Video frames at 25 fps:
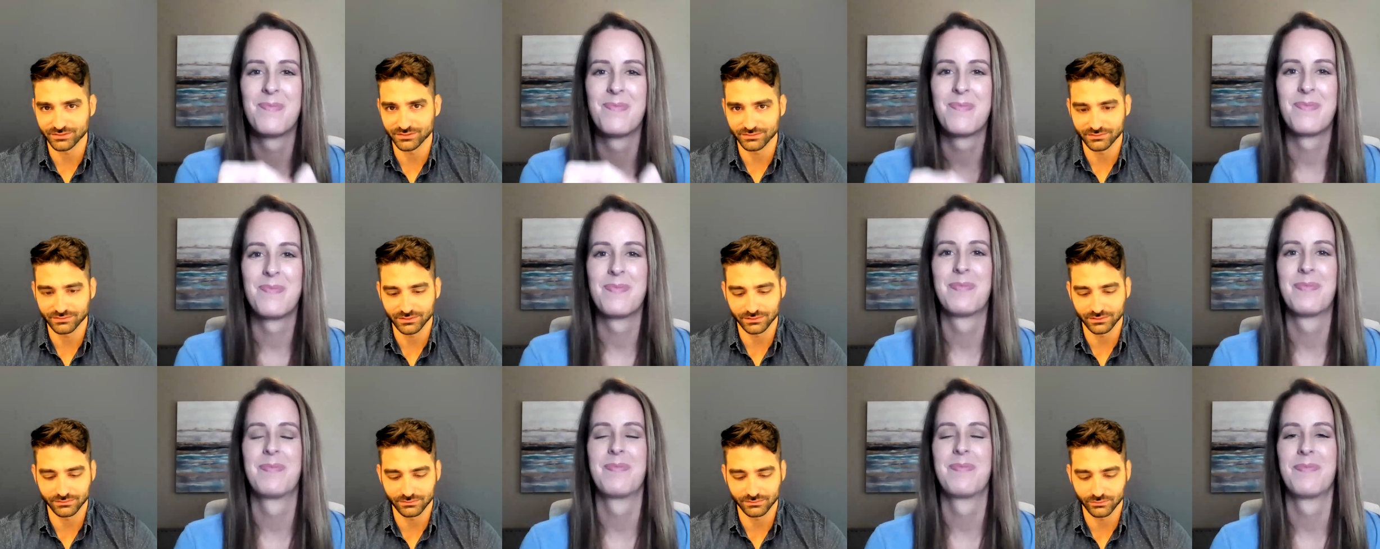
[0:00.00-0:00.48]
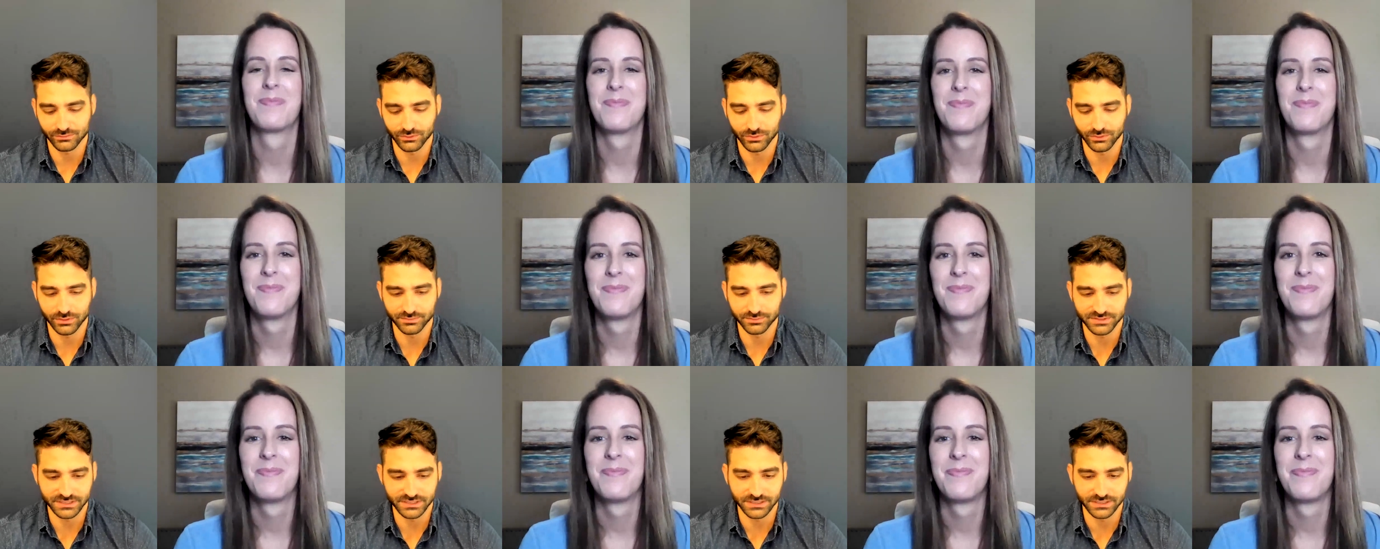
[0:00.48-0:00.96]
Speaker 1: been in, in
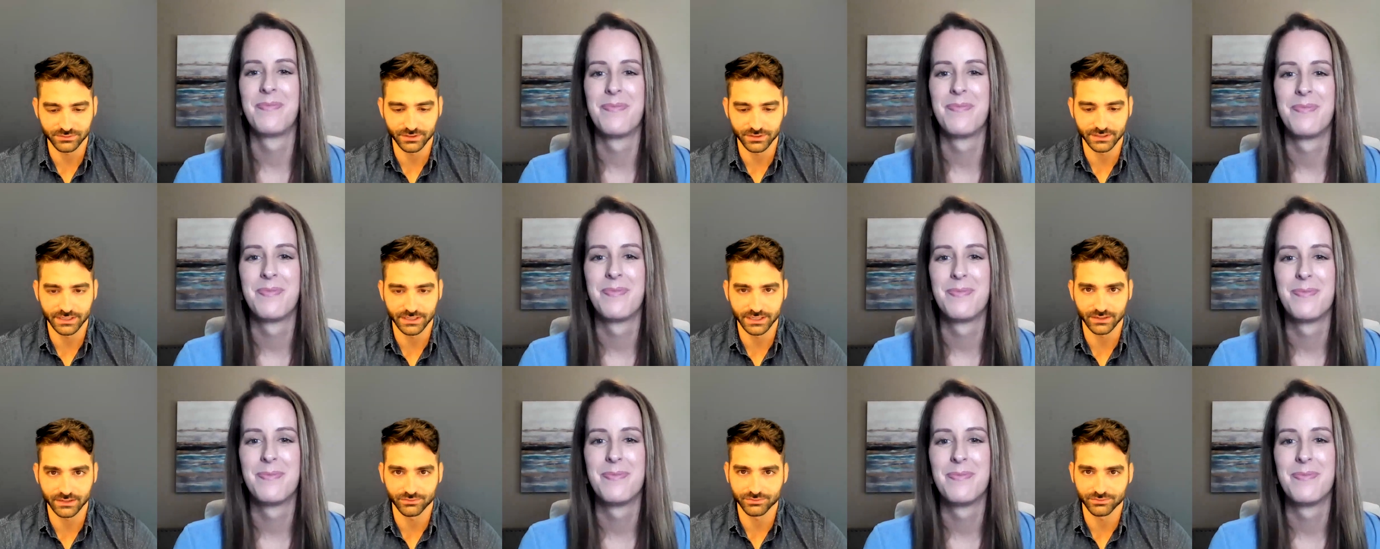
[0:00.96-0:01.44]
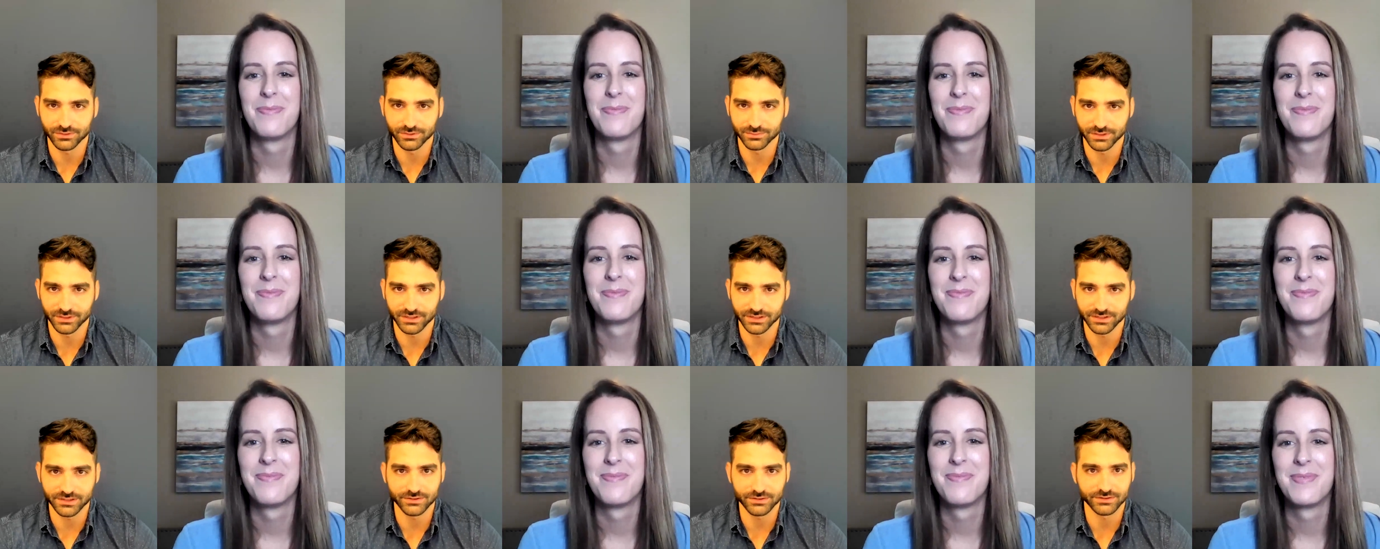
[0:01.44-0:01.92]
where I'm sitting right now for
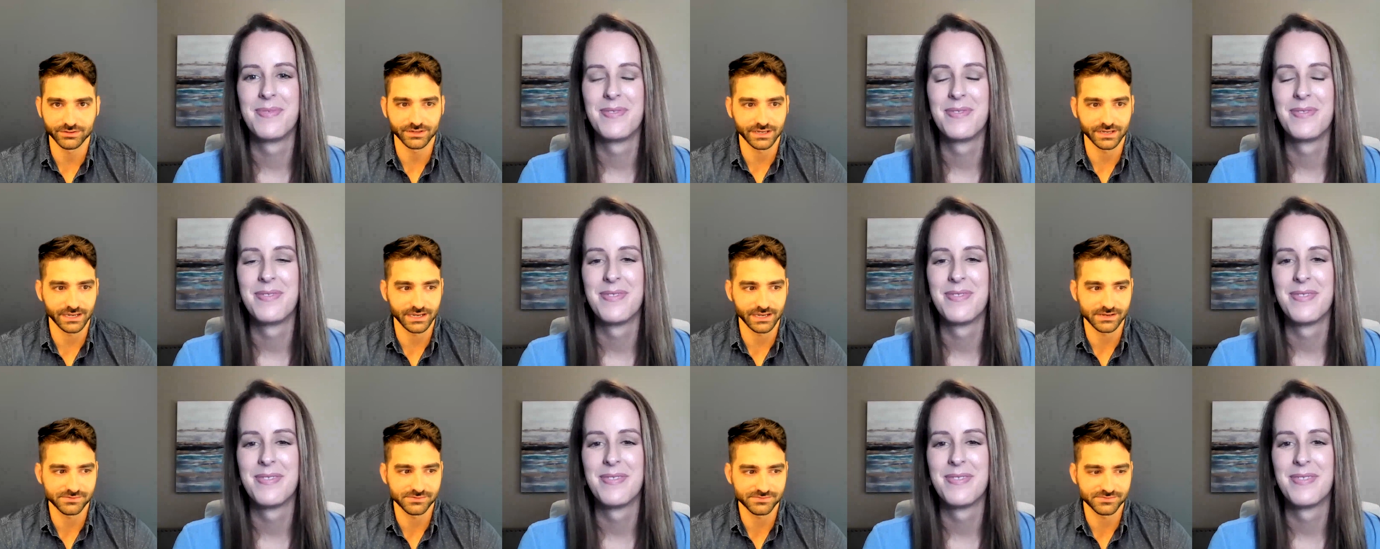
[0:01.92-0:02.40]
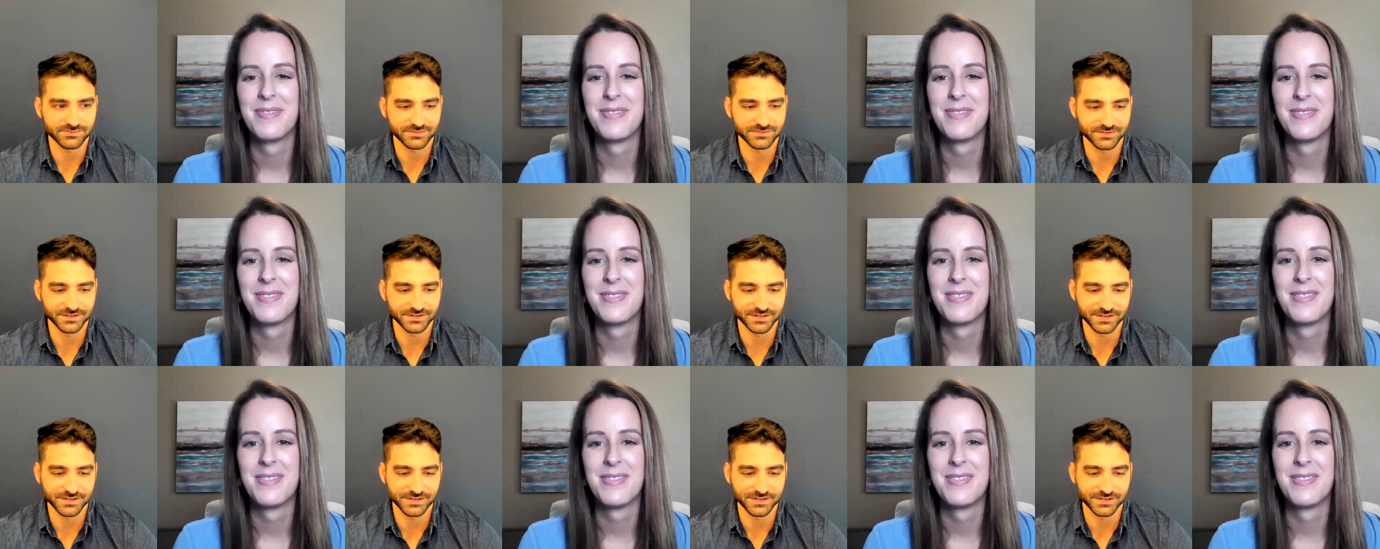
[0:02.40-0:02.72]
about a year and a half.